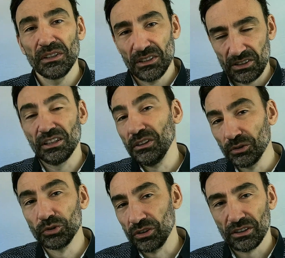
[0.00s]
Still
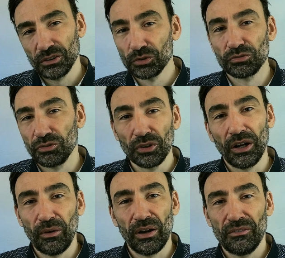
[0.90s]
useful,
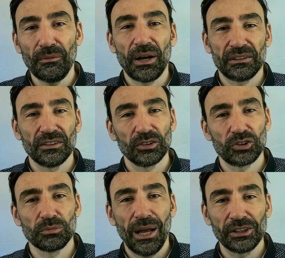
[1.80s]
however, but not
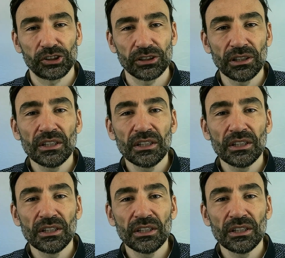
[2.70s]
so much.